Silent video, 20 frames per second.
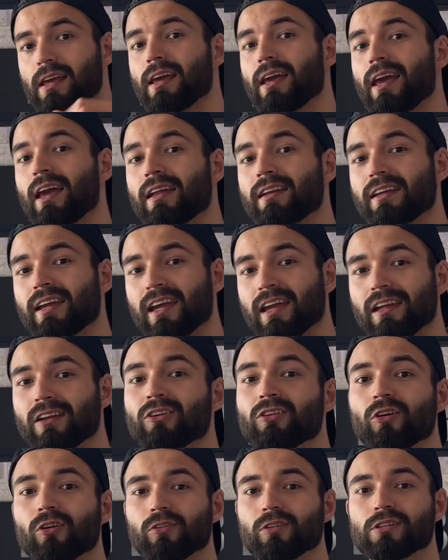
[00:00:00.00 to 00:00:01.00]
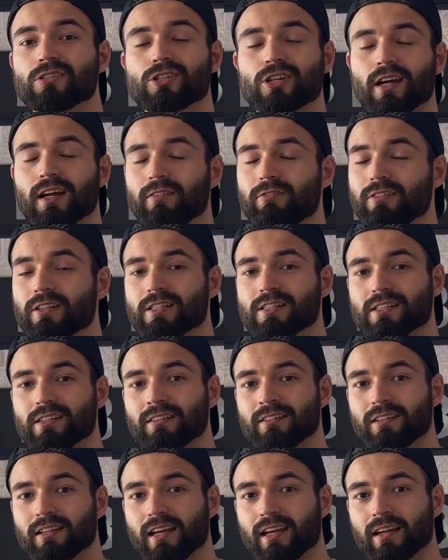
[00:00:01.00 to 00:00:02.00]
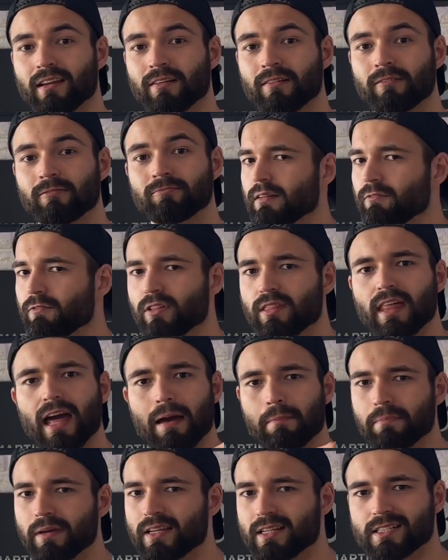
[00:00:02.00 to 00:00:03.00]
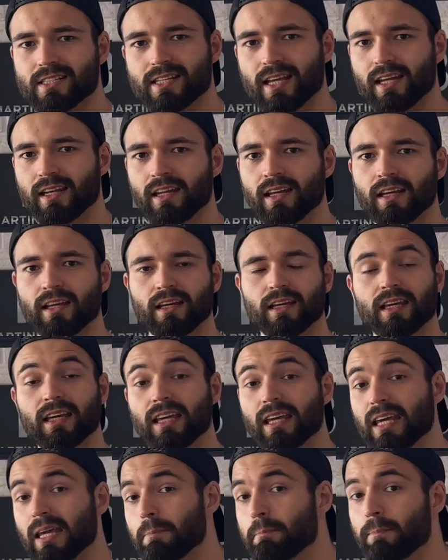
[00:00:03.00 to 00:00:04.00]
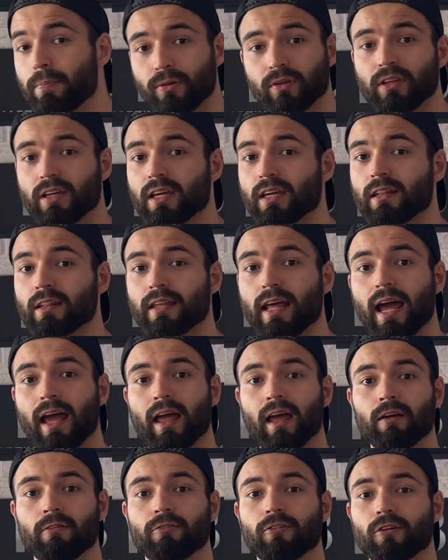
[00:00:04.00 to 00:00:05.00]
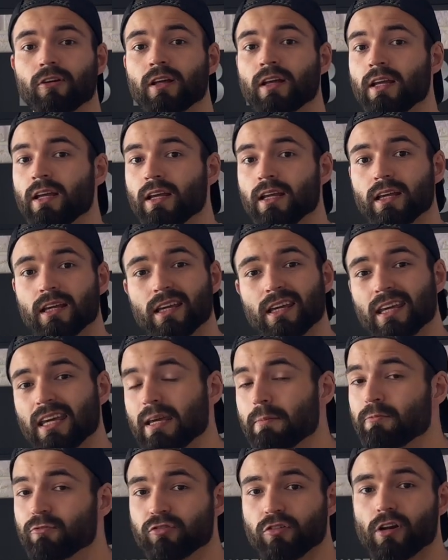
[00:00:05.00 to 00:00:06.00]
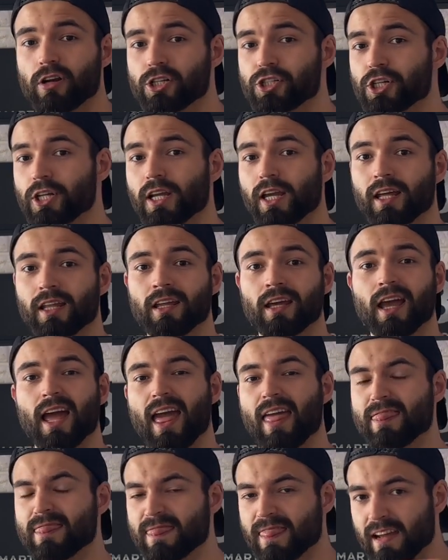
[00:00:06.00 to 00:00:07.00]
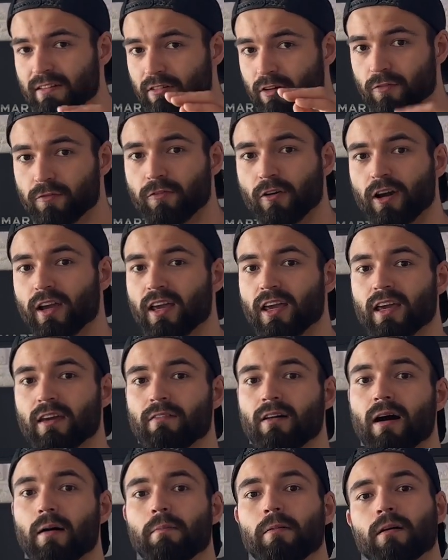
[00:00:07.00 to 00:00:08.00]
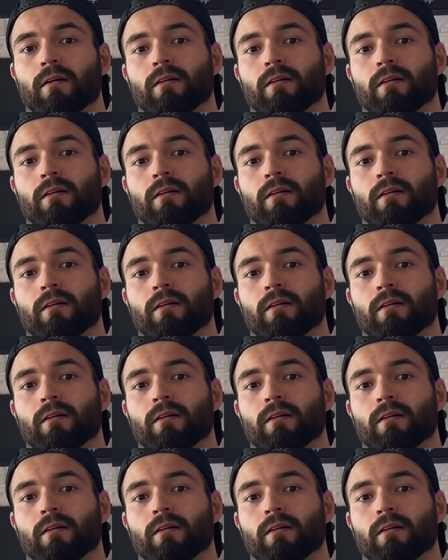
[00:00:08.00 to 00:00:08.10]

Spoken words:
and gain knowledge every single day. With that being said, keep putting in that effort, keep crushing it, and never fucking give up.